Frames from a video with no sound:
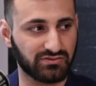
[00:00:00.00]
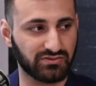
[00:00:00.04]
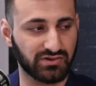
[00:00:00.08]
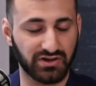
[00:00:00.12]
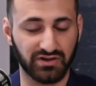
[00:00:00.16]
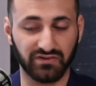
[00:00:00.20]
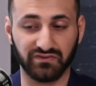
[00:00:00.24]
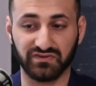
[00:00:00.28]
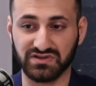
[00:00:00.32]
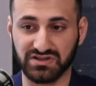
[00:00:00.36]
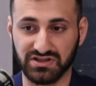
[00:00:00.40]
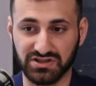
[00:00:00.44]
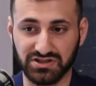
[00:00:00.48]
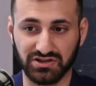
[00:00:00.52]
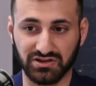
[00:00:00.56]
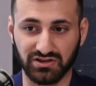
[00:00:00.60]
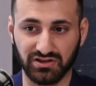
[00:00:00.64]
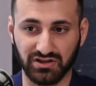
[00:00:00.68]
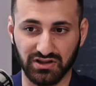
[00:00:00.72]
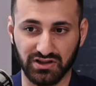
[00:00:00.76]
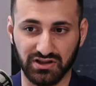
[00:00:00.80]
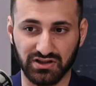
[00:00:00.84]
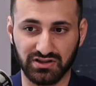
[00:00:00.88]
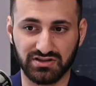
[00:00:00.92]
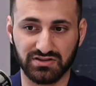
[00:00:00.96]
in the physician
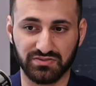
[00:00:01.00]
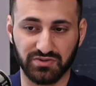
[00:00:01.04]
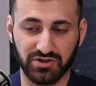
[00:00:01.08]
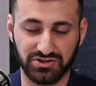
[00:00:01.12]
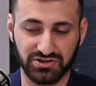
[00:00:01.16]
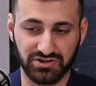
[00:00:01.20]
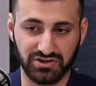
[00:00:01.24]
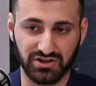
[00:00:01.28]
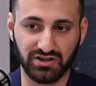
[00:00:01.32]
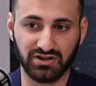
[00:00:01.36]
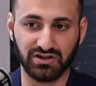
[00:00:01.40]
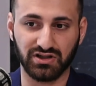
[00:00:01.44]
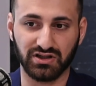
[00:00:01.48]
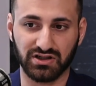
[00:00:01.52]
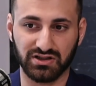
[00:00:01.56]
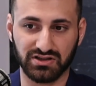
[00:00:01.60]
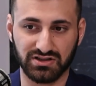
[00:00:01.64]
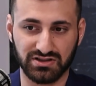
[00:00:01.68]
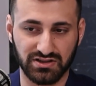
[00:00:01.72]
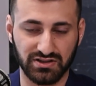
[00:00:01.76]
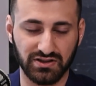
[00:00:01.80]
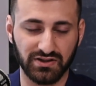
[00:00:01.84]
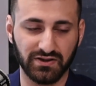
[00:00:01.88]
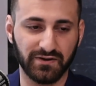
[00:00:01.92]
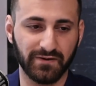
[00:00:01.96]
clinics, specialty
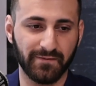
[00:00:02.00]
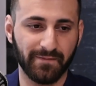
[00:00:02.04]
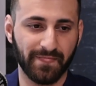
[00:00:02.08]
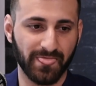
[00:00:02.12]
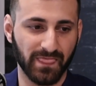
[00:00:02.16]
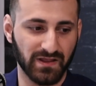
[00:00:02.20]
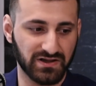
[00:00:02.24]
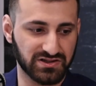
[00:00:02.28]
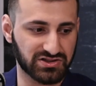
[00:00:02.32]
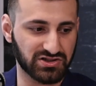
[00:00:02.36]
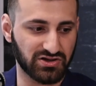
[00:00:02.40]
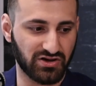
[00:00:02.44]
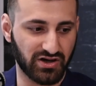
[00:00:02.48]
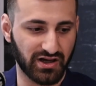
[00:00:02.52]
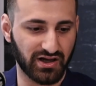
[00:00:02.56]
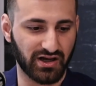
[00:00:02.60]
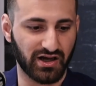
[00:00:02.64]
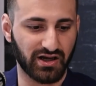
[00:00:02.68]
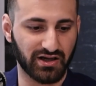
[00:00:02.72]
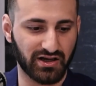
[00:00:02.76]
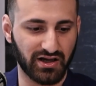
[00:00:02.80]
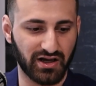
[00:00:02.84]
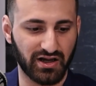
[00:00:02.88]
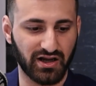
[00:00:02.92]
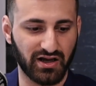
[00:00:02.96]
clinics. So
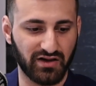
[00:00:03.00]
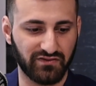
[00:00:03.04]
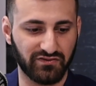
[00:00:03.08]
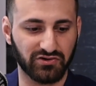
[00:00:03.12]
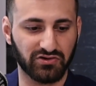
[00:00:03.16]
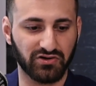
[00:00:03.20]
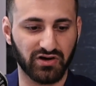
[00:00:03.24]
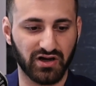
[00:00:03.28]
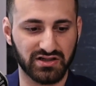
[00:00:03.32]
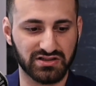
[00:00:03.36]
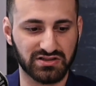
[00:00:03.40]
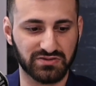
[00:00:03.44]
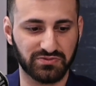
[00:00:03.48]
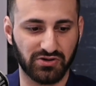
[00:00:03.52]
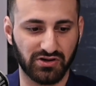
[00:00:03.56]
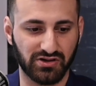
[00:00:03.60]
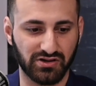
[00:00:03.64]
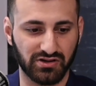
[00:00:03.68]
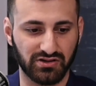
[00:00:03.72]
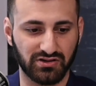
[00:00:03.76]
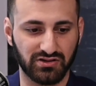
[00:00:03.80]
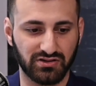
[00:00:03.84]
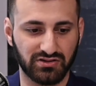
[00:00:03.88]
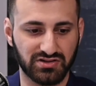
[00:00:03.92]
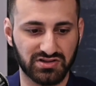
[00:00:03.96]
I kind of have a grasp
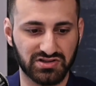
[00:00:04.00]
on